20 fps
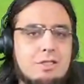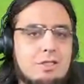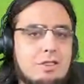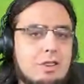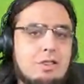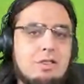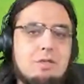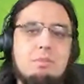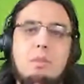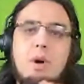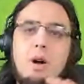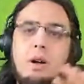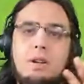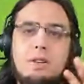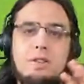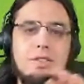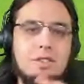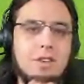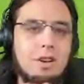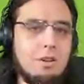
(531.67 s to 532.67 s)

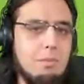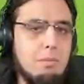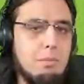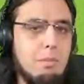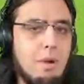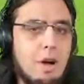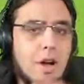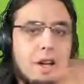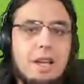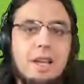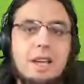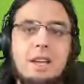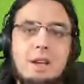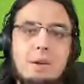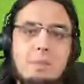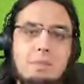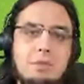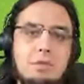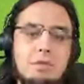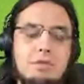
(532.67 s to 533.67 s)
Start mocking
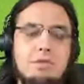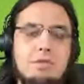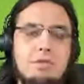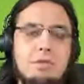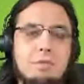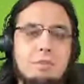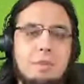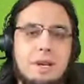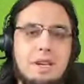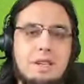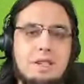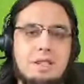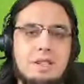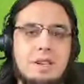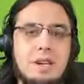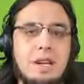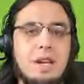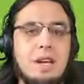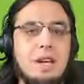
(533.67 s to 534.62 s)
up your store page,